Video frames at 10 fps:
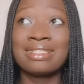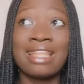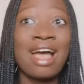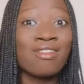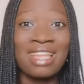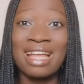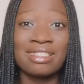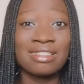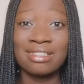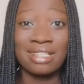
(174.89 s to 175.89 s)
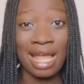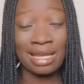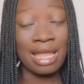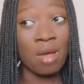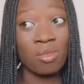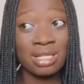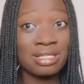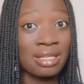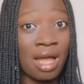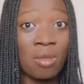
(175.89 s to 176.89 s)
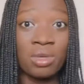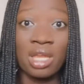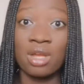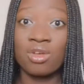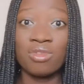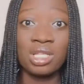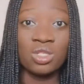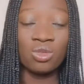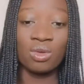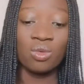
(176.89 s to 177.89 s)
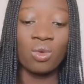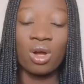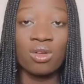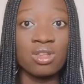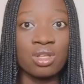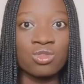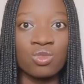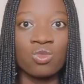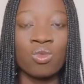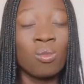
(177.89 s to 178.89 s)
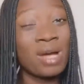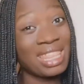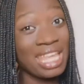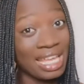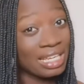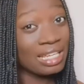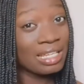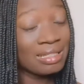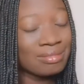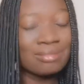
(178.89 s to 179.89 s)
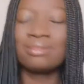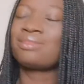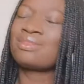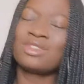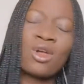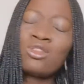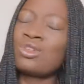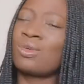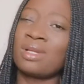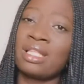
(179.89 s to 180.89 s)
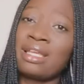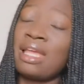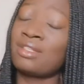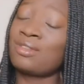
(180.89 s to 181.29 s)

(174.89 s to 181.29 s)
Now that like they are messing up, they are not really doing well in the school. But then don't joke with a